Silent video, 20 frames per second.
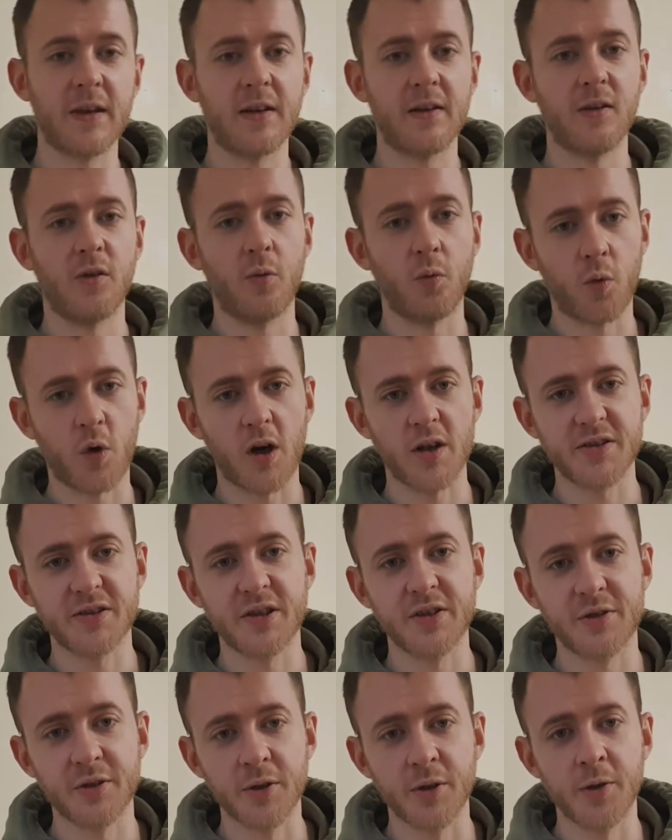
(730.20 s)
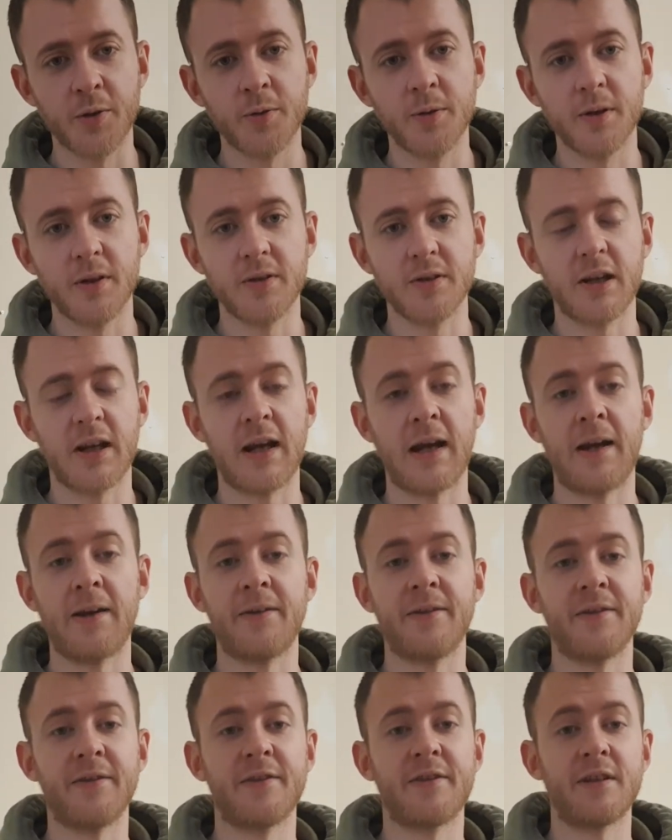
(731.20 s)
what to do
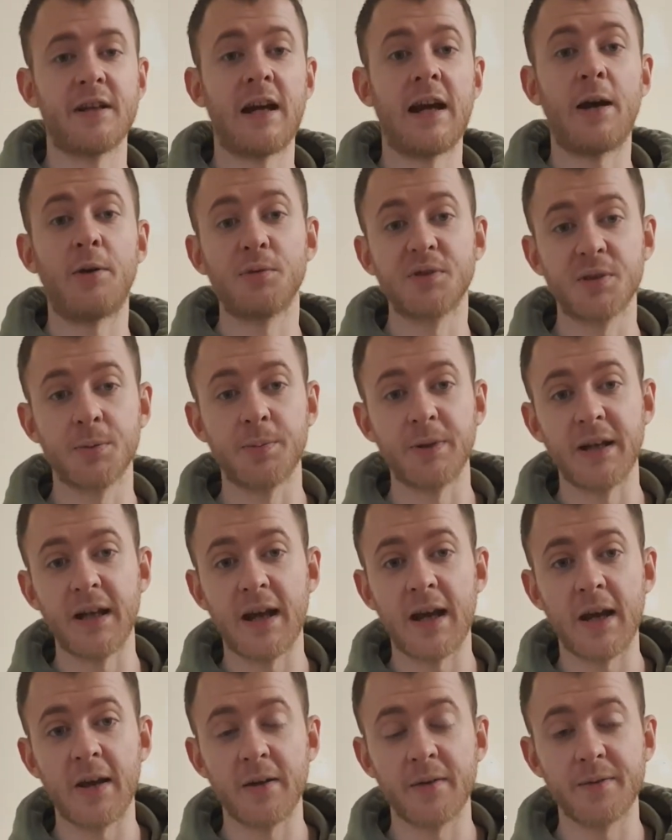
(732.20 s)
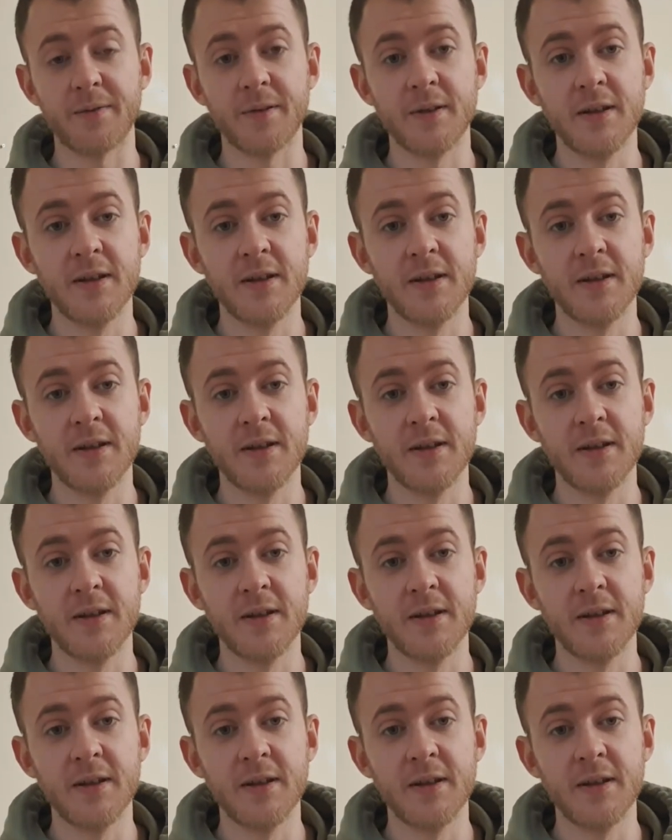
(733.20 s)
and how to behave,